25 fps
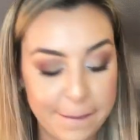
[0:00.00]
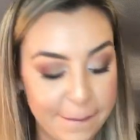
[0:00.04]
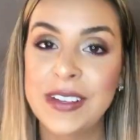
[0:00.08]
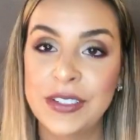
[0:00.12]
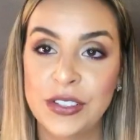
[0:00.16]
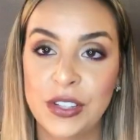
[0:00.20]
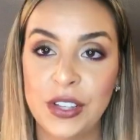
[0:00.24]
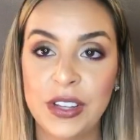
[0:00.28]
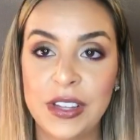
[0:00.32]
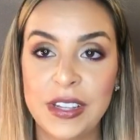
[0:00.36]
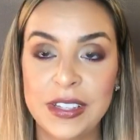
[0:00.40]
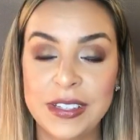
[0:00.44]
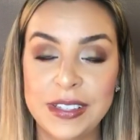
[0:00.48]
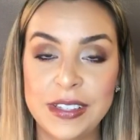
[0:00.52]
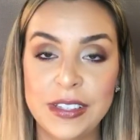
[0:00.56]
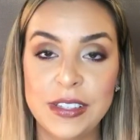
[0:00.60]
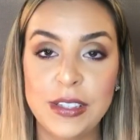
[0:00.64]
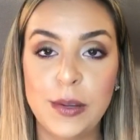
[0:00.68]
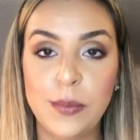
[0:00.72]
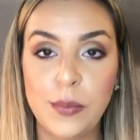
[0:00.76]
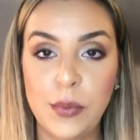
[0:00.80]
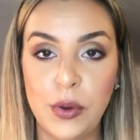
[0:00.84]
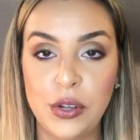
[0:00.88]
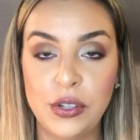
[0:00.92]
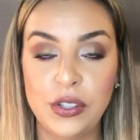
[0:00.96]
So this is
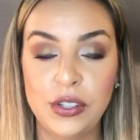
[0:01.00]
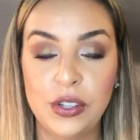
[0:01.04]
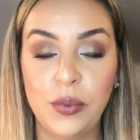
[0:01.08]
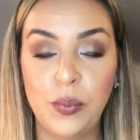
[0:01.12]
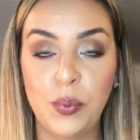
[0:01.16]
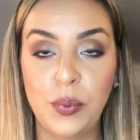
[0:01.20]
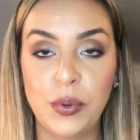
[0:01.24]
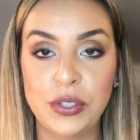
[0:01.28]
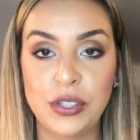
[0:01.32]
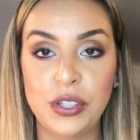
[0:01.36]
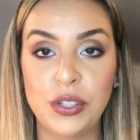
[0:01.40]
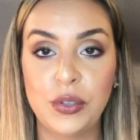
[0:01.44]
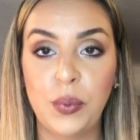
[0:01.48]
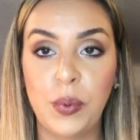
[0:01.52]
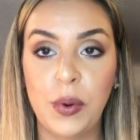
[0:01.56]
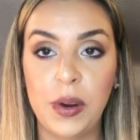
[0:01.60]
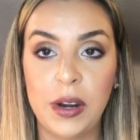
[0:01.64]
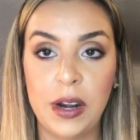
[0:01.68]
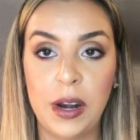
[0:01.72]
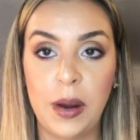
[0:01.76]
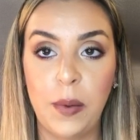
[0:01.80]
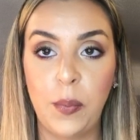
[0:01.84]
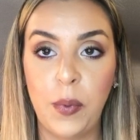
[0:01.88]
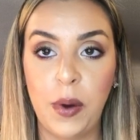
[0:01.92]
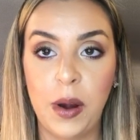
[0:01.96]
The Most, which is
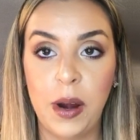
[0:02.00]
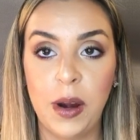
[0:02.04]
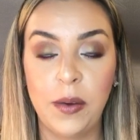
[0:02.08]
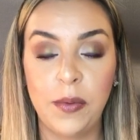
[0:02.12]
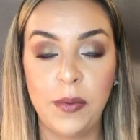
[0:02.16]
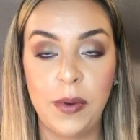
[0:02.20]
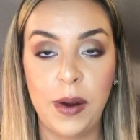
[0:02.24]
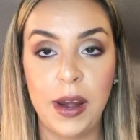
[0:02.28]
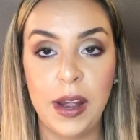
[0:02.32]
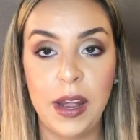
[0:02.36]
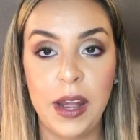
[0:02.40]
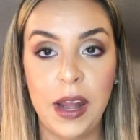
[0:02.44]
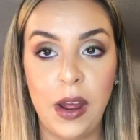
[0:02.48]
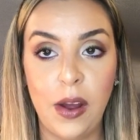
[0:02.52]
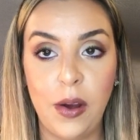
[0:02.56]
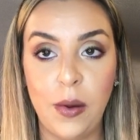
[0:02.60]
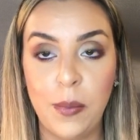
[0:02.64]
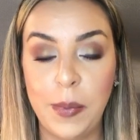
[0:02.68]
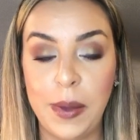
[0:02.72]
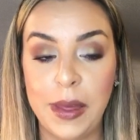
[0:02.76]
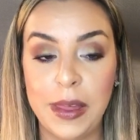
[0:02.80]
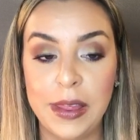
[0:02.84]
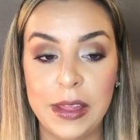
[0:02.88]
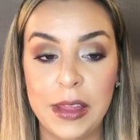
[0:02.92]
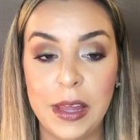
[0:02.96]
what I'm wearing right now
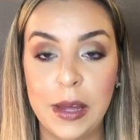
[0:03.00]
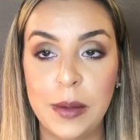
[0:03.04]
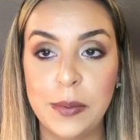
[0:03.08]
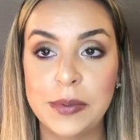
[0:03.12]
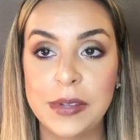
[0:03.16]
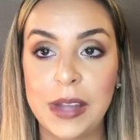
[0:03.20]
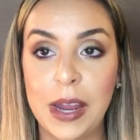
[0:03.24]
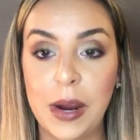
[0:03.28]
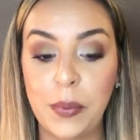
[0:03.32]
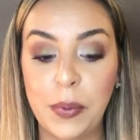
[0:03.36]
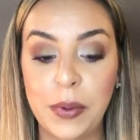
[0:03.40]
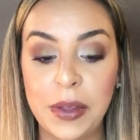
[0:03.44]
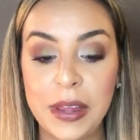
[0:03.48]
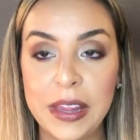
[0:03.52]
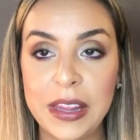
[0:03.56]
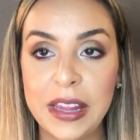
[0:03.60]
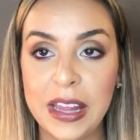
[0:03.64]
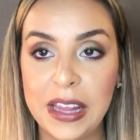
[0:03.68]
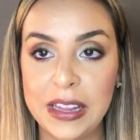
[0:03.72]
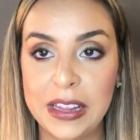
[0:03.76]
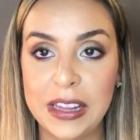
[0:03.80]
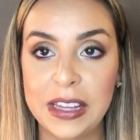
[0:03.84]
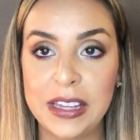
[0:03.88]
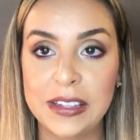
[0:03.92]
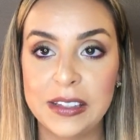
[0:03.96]
on my lips. I really
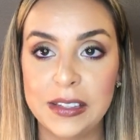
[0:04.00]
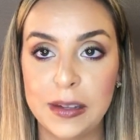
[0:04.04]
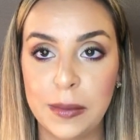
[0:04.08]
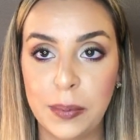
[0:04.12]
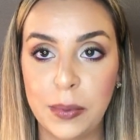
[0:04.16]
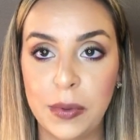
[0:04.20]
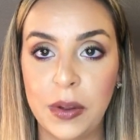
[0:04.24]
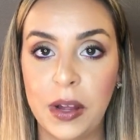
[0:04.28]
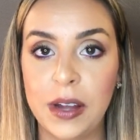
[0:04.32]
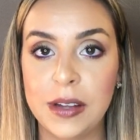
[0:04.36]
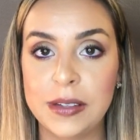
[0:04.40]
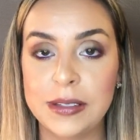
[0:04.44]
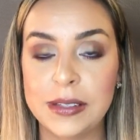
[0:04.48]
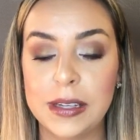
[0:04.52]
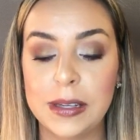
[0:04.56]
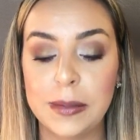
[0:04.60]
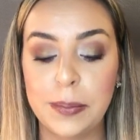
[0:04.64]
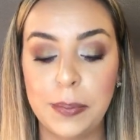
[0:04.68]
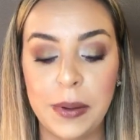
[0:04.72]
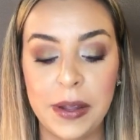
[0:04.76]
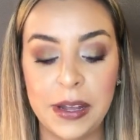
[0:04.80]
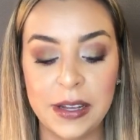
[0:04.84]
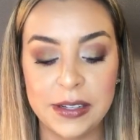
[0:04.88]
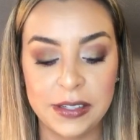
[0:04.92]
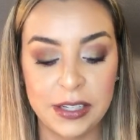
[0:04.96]
like these lip glosses
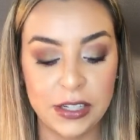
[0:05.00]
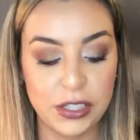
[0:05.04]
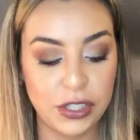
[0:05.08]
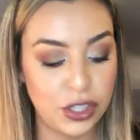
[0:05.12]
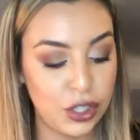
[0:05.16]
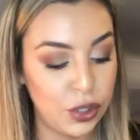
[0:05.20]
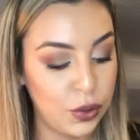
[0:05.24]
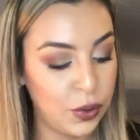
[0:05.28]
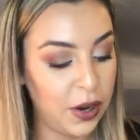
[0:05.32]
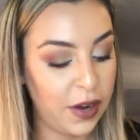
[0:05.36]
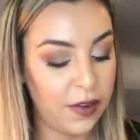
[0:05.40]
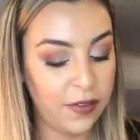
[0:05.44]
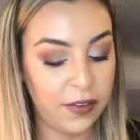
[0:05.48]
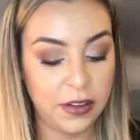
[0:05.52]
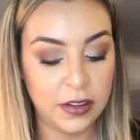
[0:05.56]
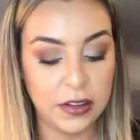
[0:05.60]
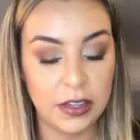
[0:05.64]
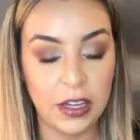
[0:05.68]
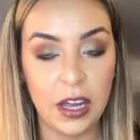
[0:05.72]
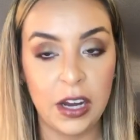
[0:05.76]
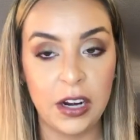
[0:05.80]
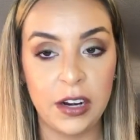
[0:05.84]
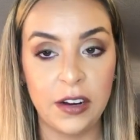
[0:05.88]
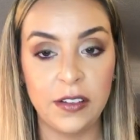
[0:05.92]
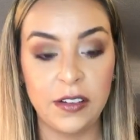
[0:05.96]
because they do have a
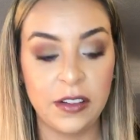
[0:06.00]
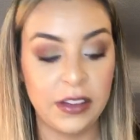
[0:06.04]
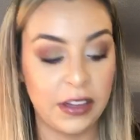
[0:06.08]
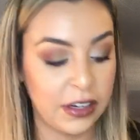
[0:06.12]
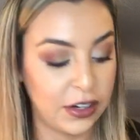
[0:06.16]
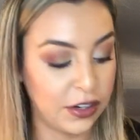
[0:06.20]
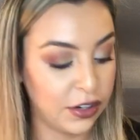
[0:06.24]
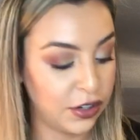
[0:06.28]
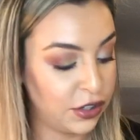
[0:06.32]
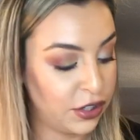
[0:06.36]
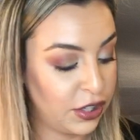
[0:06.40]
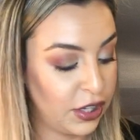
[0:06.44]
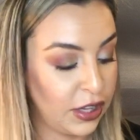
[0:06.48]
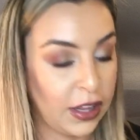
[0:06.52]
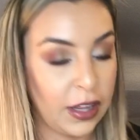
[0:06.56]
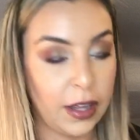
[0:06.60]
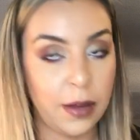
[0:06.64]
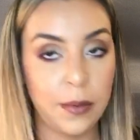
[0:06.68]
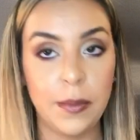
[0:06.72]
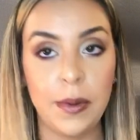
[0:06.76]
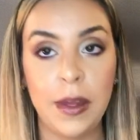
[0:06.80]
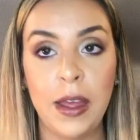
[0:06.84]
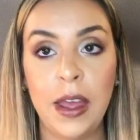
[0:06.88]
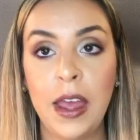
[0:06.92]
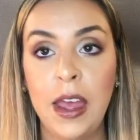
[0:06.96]
lot of glitter to
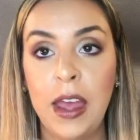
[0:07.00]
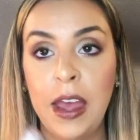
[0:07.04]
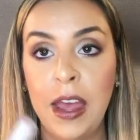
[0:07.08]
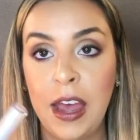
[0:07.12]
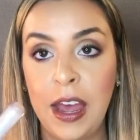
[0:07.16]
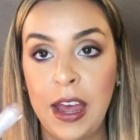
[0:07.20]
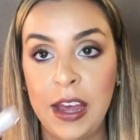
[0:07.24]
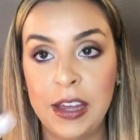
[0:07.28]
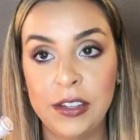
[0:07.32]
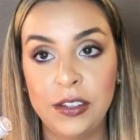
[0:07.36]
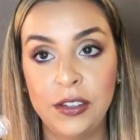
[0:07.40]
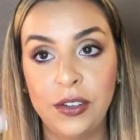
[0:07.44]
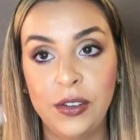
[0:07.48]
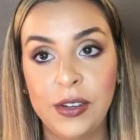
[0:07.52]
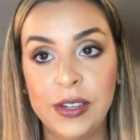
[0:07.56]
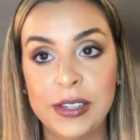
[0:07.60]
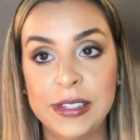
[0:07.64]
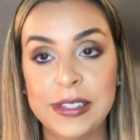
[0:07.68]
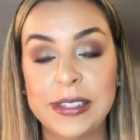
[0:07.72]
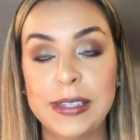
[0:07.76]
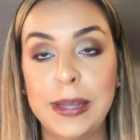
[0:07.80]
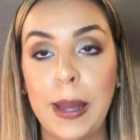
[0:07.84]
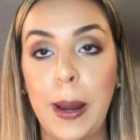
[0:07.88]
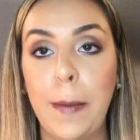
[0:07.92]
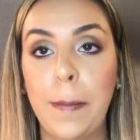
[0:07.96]
them, as you
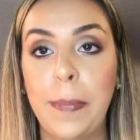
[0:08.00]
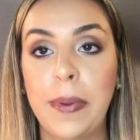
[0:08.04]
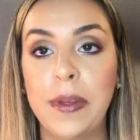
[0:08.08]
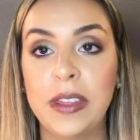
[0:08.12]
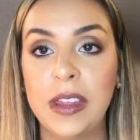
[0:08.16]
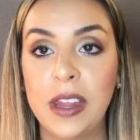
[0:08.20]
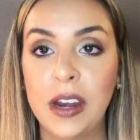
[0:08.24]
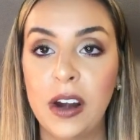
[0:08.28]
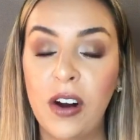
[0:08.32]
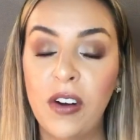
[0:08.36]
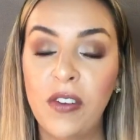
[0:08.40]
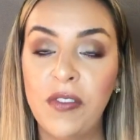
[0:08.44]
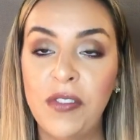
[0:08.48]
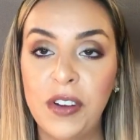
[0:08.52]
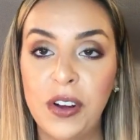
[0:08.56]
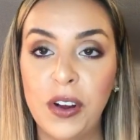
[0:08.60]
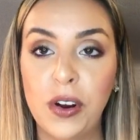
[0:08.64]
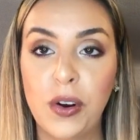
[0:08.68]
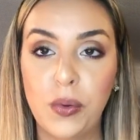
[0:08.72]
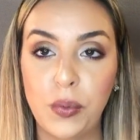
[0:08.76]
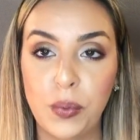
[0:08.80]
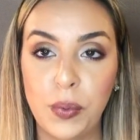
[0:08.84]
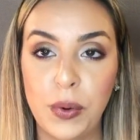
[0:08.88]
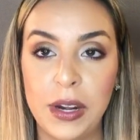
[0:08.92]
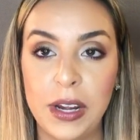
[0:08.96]
can see, but they don't
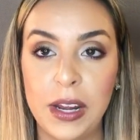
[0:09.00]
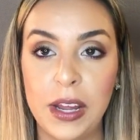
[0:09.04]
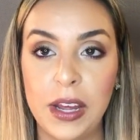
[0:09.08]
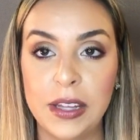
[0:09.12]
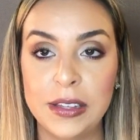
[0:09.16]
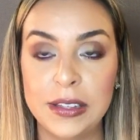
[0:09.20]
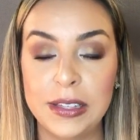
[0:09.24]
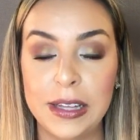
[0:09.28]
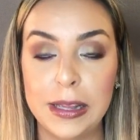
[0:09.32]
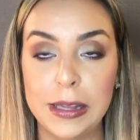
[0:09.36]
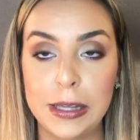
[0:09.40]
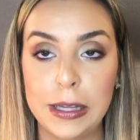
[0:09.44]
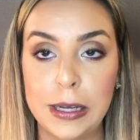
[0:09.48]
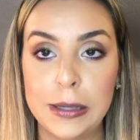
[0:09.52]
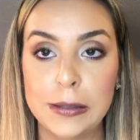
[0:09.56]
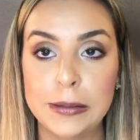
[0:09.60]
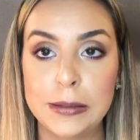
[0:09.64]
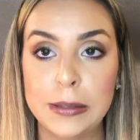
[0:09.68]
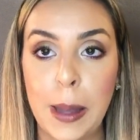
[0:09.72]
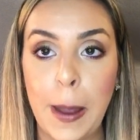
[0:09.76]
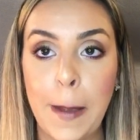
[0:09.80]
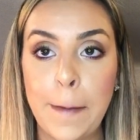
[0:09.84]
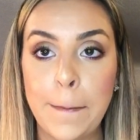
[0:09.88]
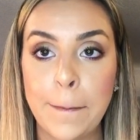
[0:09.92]
feel gritty on the lips.